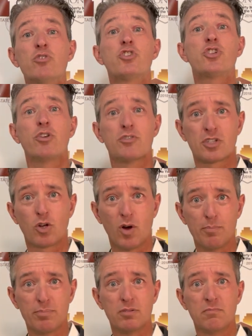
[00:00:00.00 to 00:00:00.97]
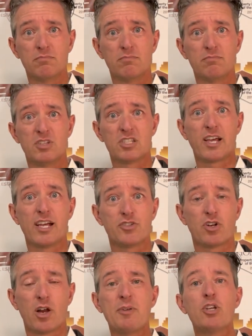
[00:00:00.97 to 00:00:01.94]
insurance go up this
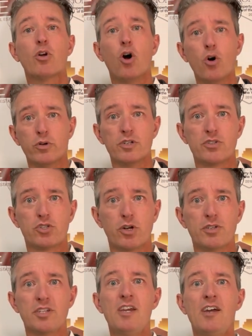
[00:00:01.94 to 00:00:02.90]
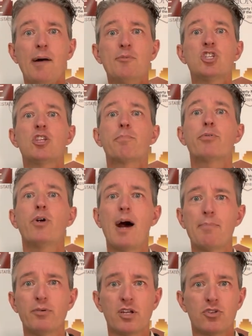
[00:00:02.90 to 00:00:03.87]
last year? I mean, your owner's insurance. How much did the
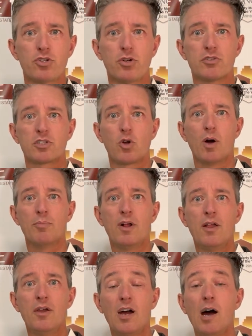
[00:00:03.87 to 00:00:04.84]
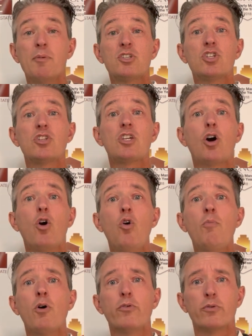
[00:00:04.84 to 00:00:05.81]
property insurance go up? How much did the
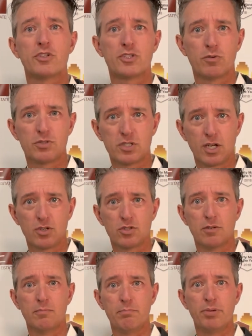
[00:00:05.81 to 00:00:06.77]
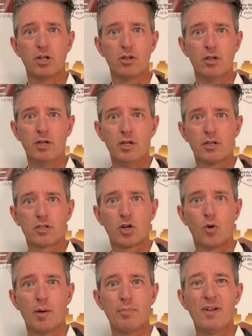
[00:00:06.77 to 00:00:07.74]
homeowner association bill
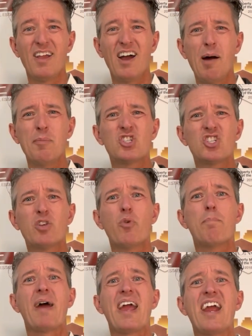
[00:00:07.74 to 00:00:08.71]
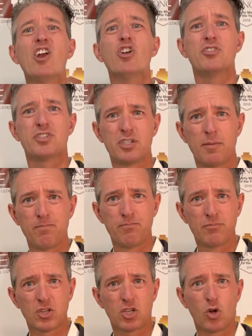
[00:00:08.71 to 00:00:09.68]
go up? How much did repairs
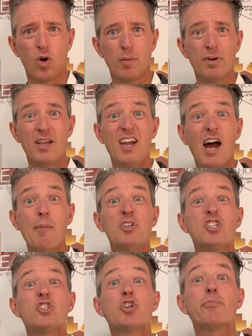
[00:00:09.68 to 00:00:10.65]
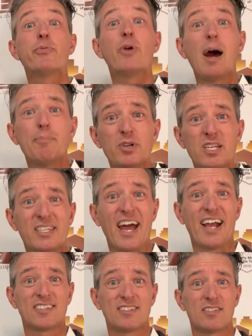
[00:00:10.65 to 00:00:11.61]
go up? How much did your property
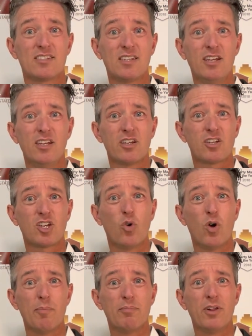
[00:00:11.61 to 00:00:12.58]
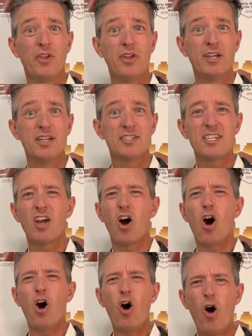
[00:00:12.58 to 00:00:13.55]
taxes go up? See,
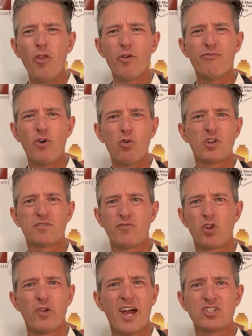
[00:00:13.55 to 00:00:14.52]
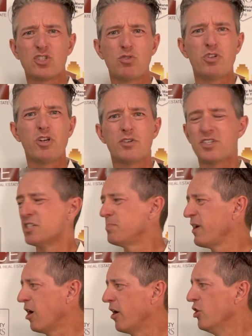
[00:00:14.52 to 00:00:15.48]
all the focus for the last 2 years has
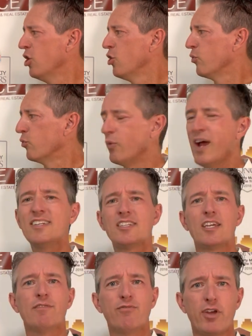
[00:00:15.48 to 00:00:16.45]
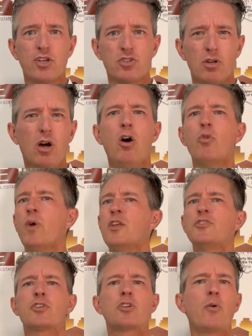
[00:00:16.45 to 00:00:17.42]
been on rent inflation. Oh,
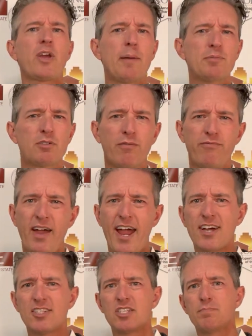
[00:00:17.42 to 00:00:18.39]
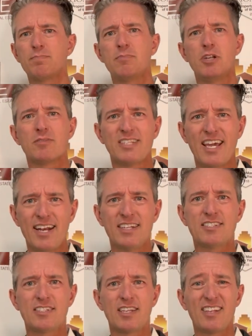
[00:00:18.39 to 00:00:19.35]
rents are going up so fast.
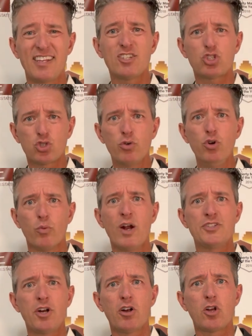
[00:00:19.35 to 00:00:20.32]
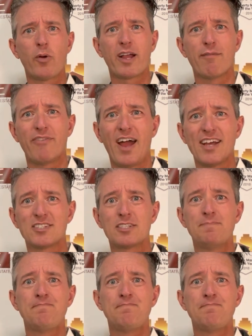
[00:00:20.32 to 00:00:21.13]
Tenants, and it's true, rents are going up fast.